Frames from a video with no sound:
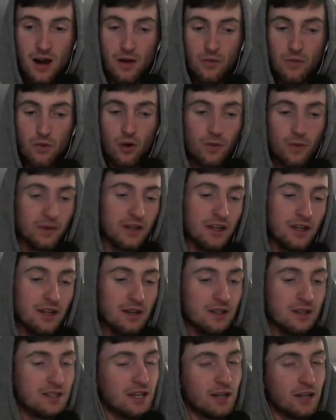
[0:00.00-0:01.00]

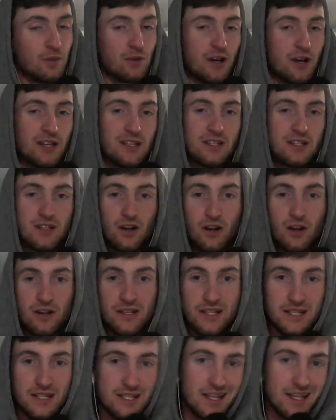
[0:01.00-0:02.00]
Normally, ticket prices are
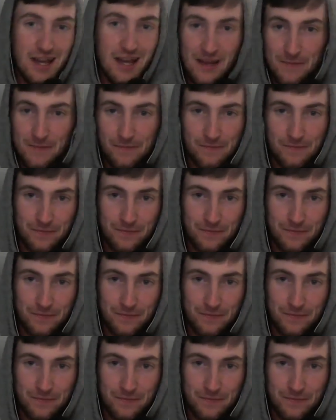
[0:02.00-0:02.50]
insane.